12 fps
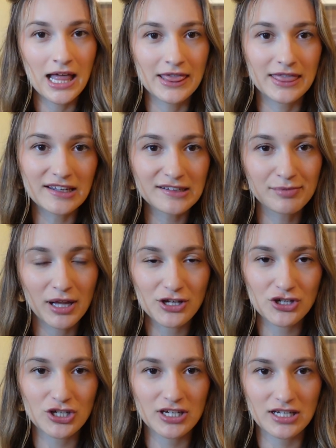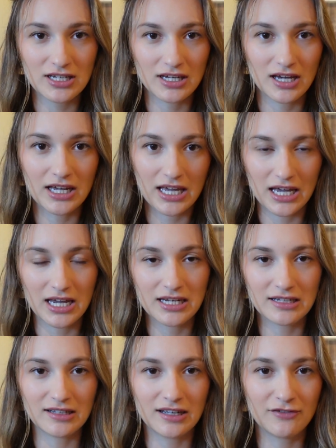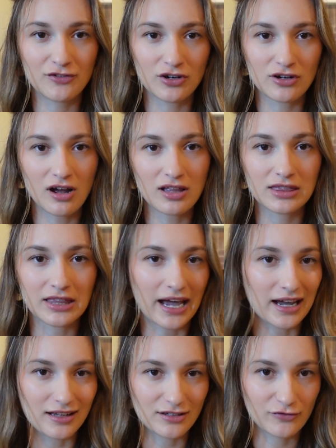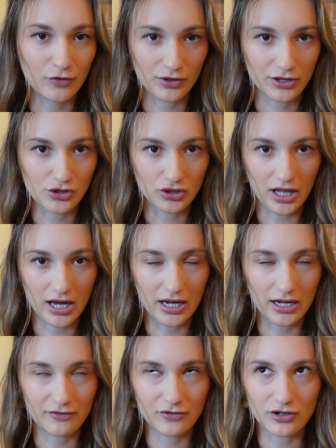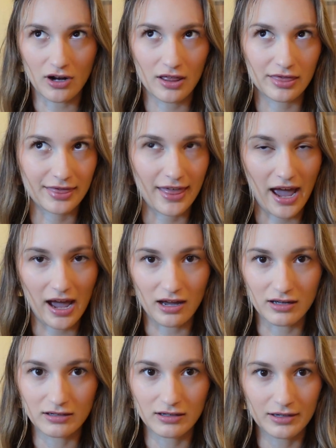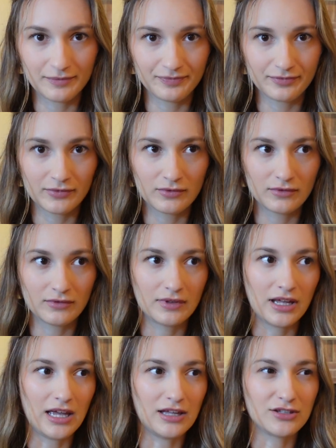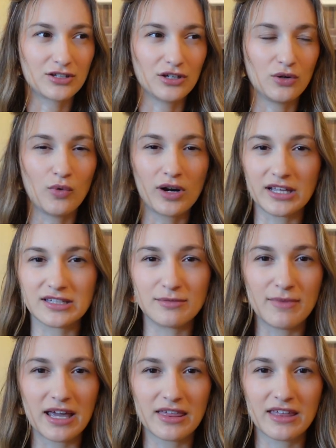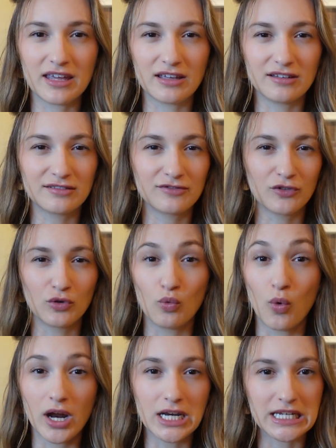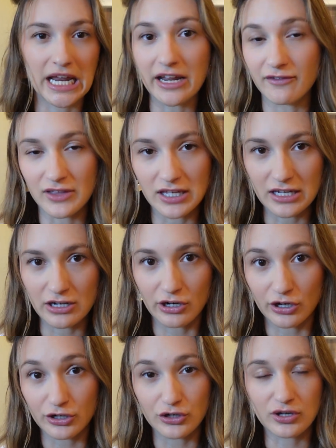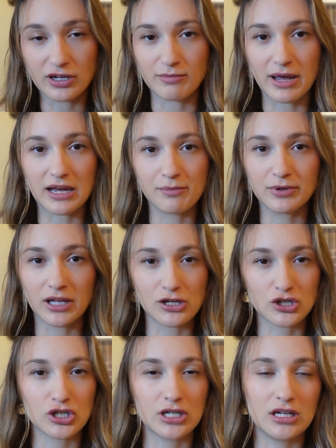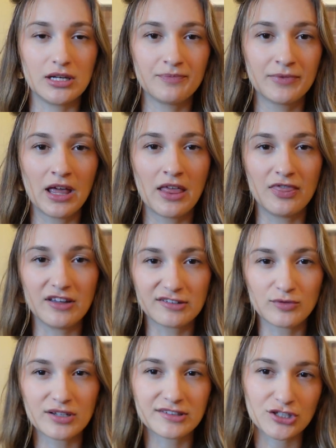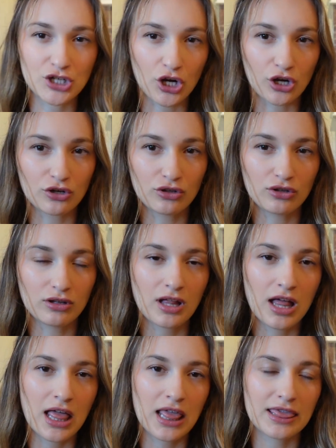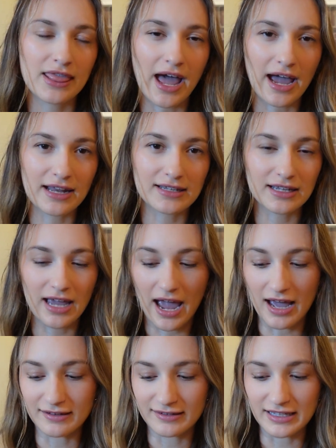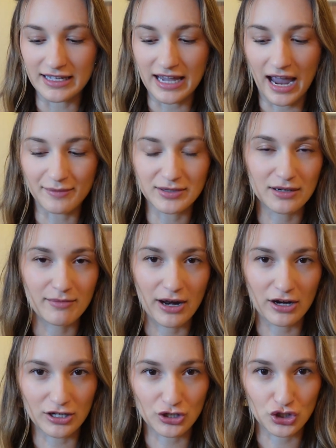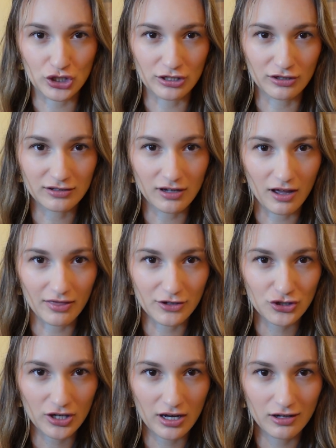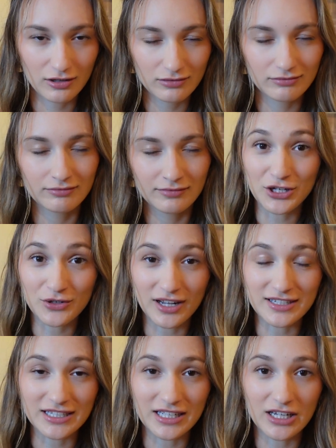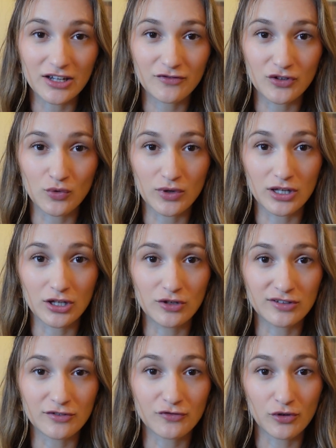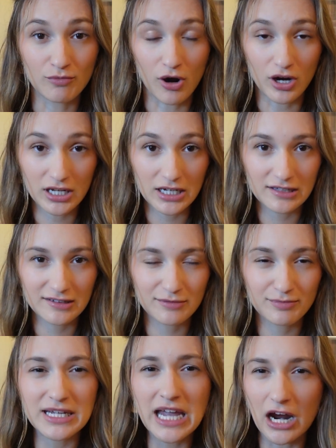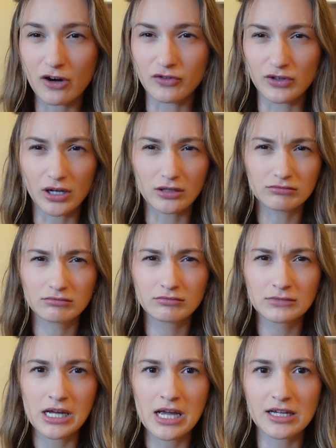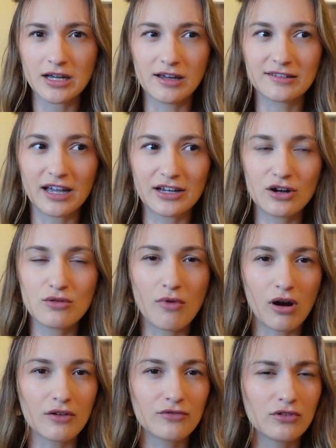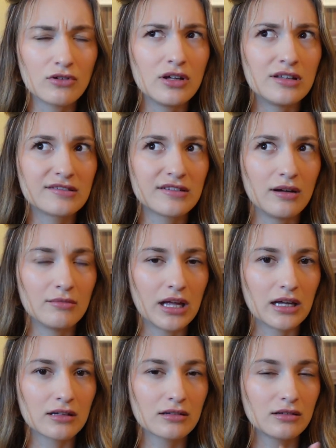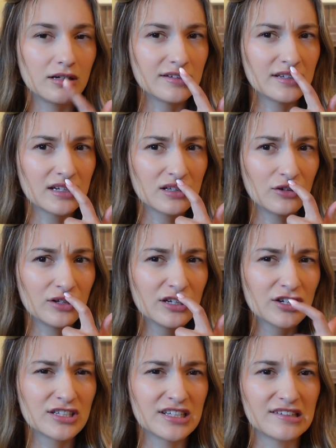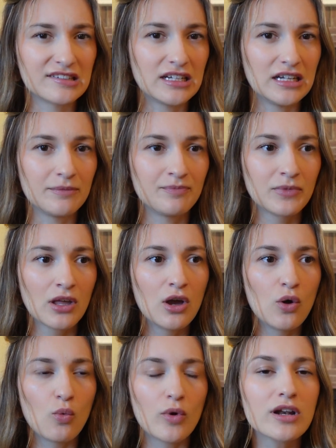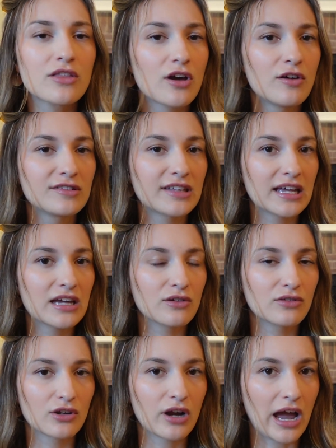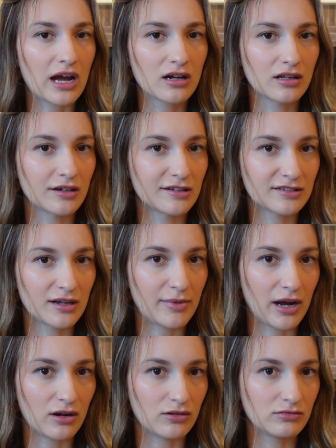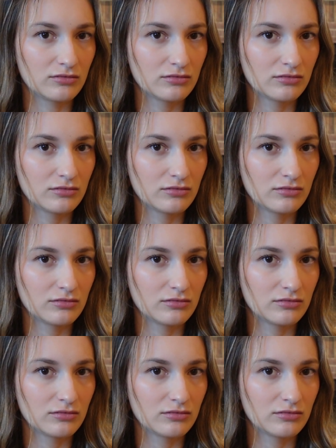This plushie, again, if you're not that into 4th of July, if you're not that into wanting to make things for one day of the year, you can make a plushie. This one's a turtle that has the Captain America shield on the shell. Cute idea if you want to use it for markets. Be careful though, because I know Marvel and some, like, is it Nickelodeon or Disney, One of those, they get their hecklers about